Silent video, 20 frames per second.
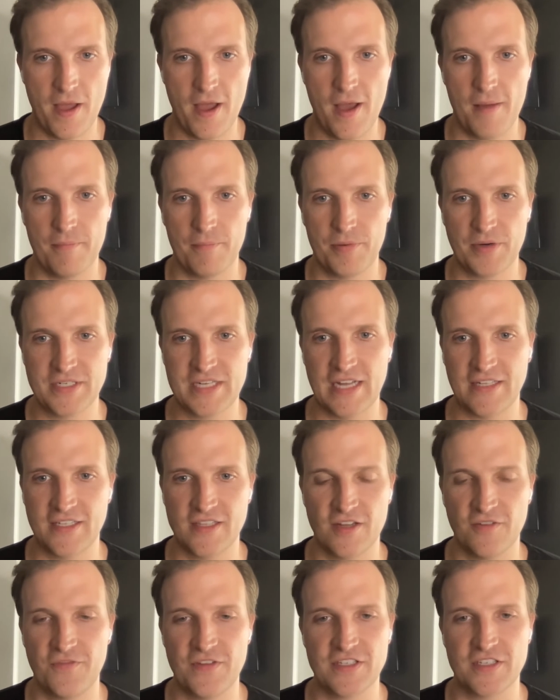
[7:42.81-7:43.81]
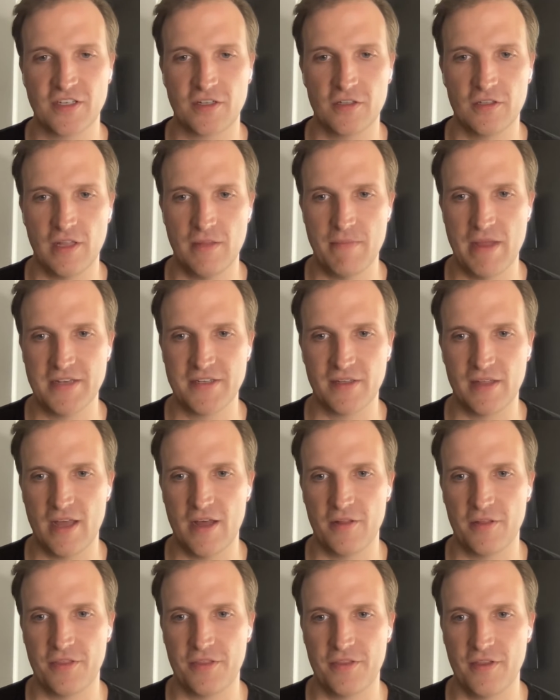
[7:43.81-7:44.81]
Um, protecting their physical and mental
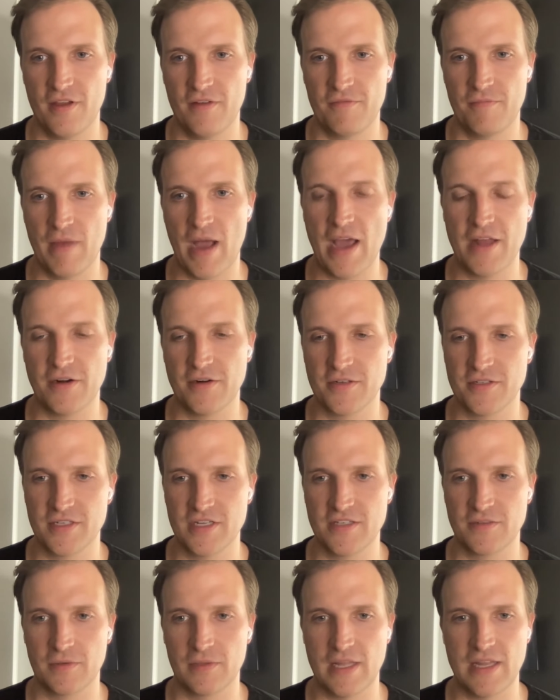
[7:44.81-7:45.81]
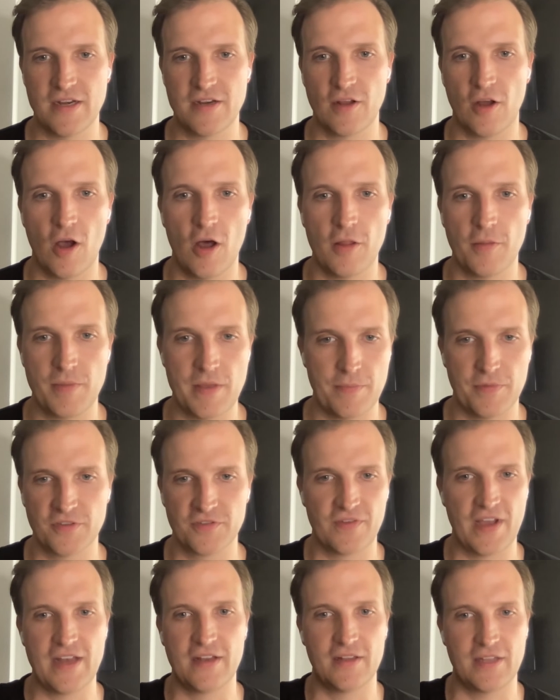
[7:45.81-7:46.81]
health of minors is related to all the
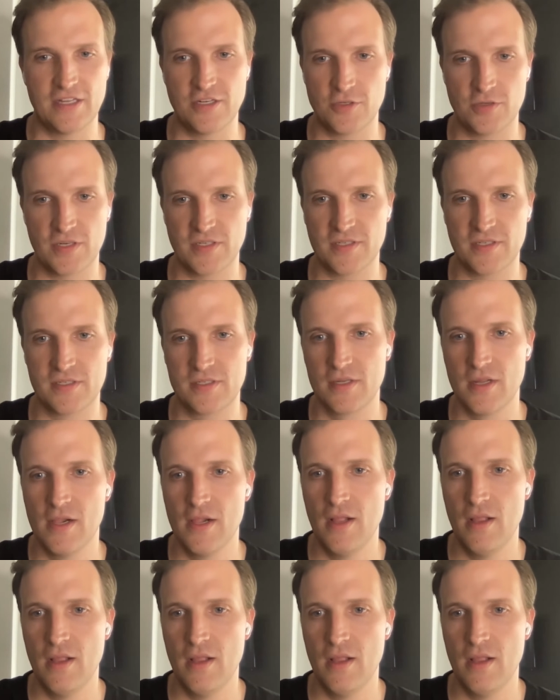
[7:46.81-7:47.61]
people's vital interests.